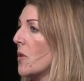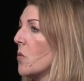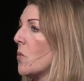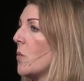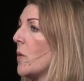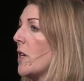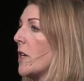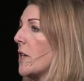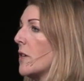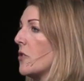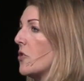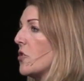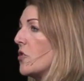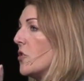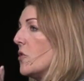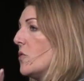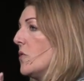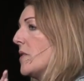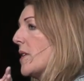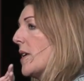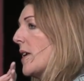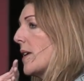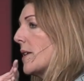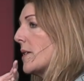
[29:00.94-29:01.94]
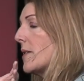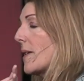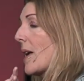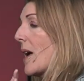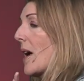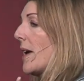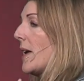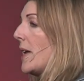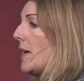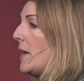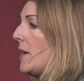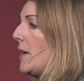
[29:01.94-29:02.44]
We can choose
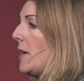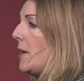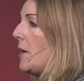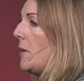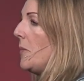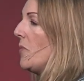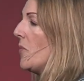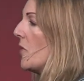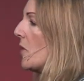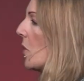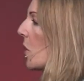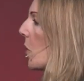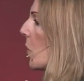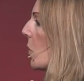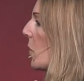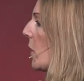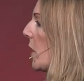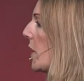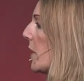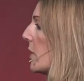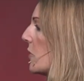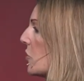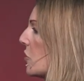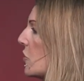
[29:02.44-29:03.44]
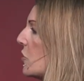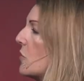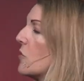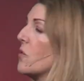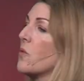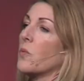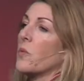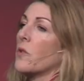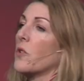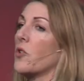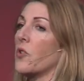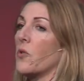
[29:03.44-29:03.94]
anxiety or we can
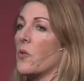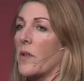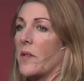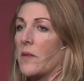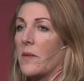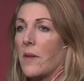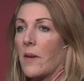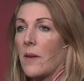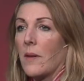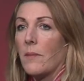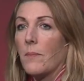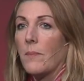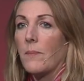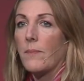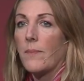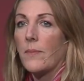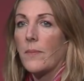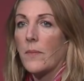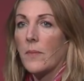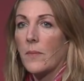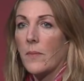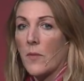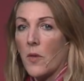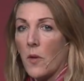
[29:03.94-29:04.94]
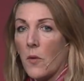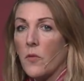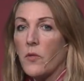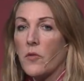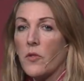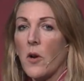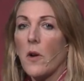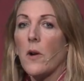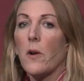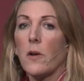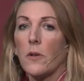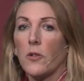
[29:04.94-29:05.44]
choose rejoicing.
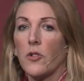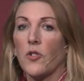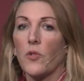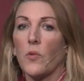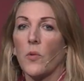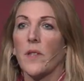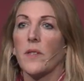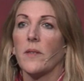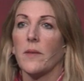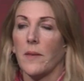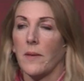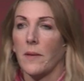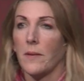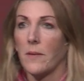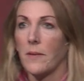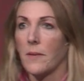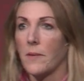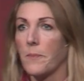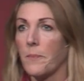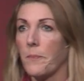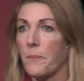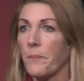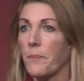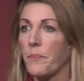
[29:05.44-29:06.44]
Those are our choices.